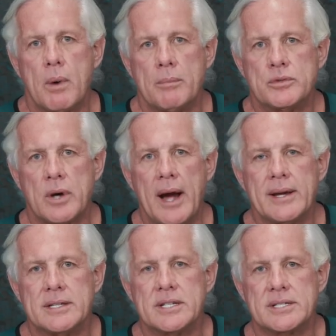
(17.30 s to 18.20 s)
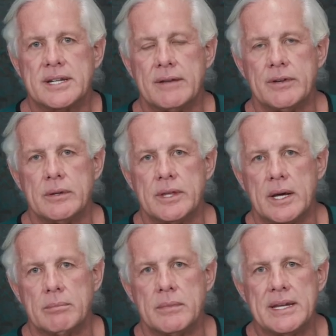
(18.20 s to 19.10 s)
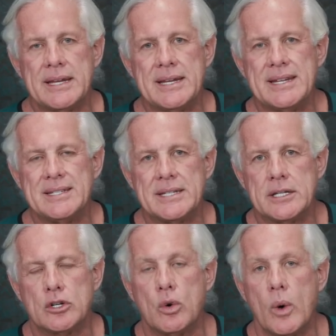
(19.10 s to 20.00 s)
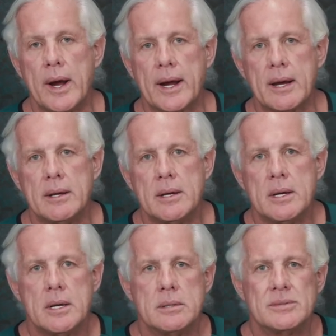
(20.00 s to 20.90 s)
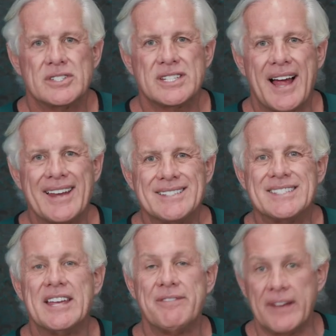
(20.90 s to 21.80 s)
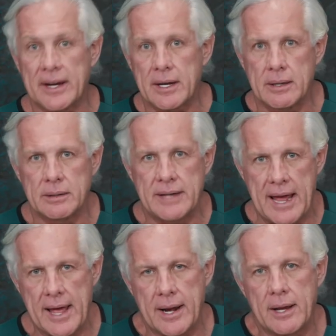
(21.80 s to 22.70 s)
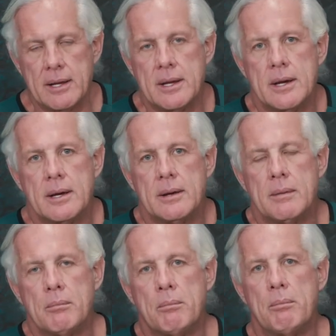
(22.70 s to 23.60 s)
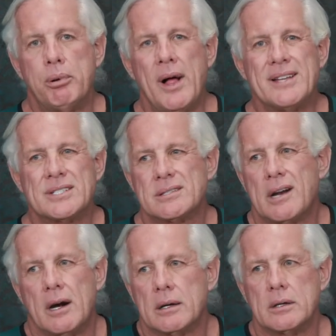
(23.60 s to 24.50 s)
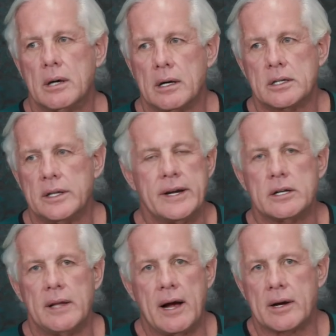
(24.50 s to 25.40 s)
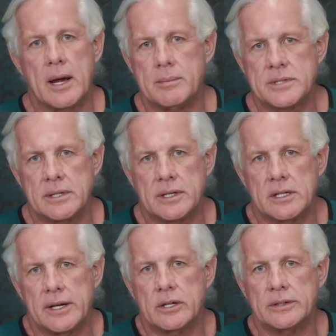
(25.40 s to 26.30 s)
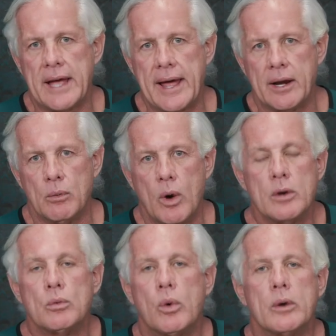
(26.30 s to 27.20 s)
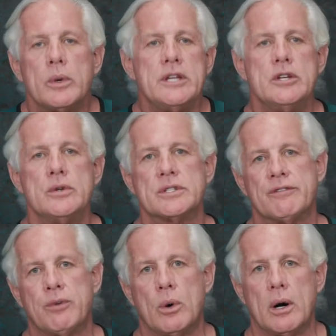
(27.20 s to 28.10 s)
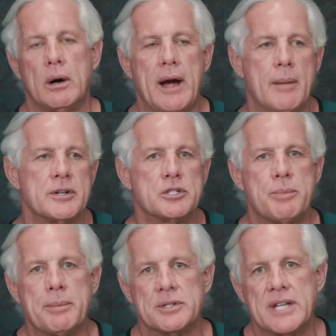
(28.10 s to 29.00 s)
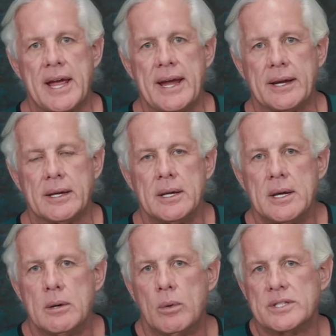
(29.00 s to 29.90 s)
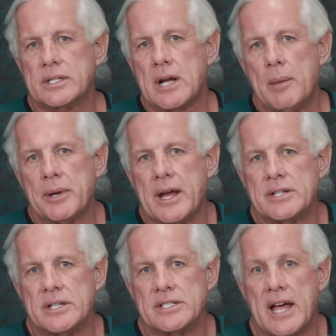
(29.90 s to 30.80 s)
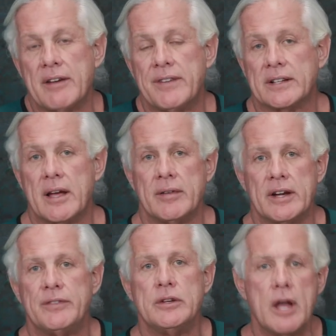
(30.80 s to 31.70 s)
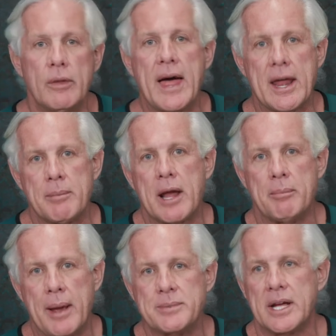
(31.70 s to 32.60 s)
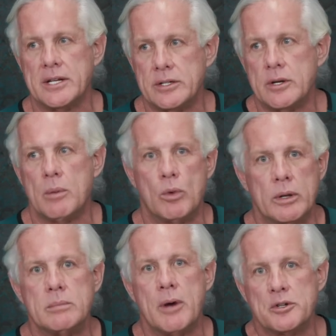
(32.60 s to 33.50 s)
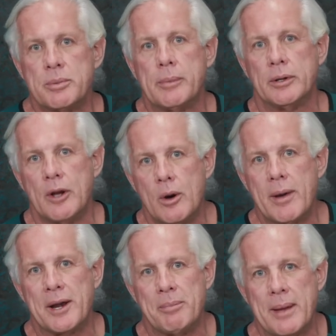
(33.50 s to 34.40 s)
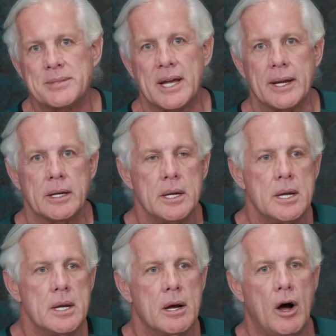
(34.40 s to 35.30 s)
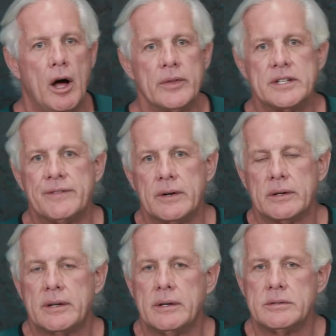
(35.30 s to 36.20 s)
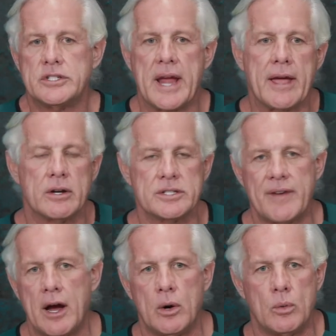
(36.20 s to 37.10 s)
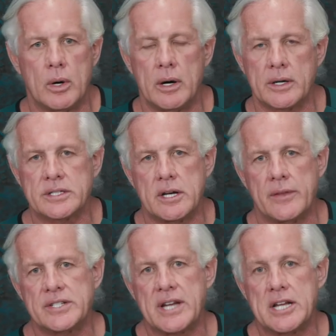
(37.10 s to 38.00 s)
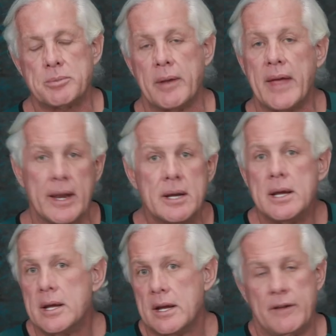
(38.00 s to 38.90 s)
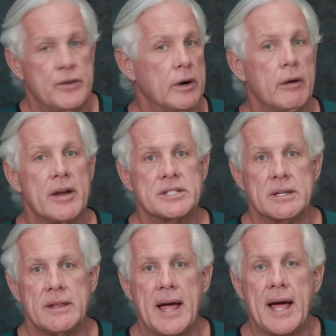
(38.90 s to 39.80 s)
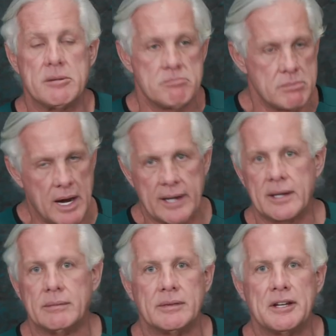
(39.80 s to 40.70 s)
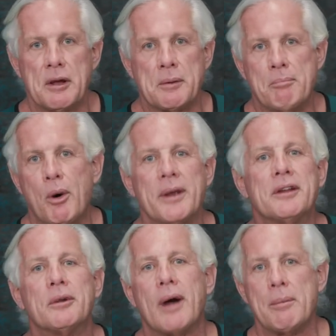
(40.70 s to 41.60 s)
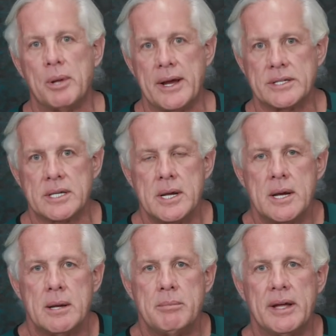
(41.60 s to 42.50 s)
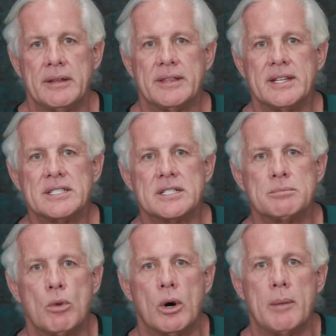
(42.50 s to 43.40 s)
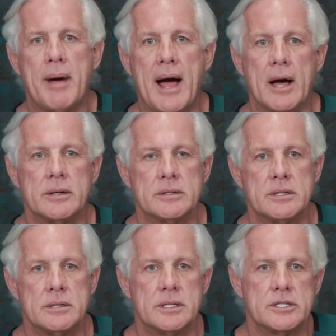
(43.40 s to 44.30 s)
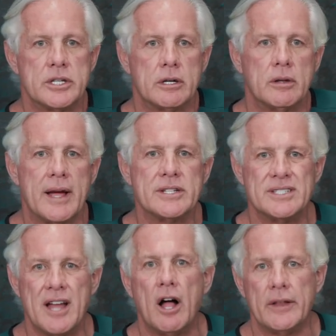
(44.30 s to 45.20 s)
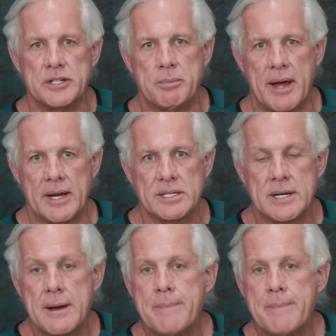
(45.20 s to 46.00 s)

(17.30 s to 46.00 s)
I'm trying to just give you the easy, quick, scientific data, plus our clinical outcomes and the clinical data, and what do we use it for, how much do people take, what's the complication and side effect of it. If you know that about a peptide, you know more than most people know about a peptide. All the different channels of how it works and all the science behind that, if you're interested in that, I can point you to the right place. But this is more about the generalized knowledge base.